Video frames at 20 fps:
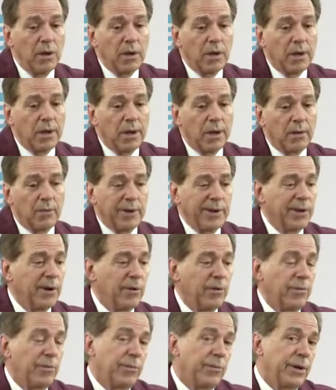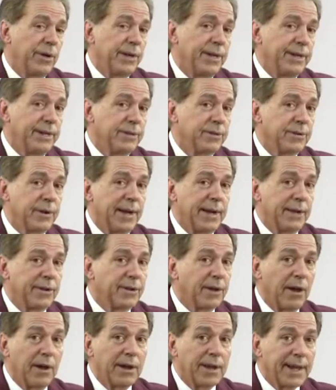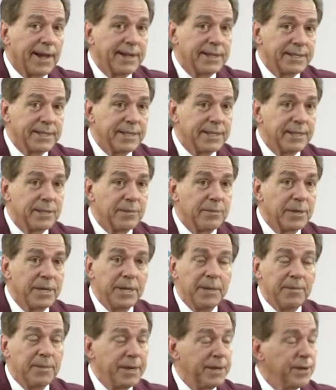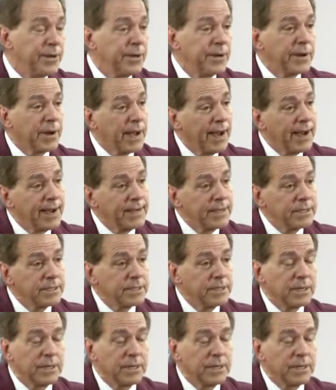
Uh, we don't really try to talk guys into being mid-year guys.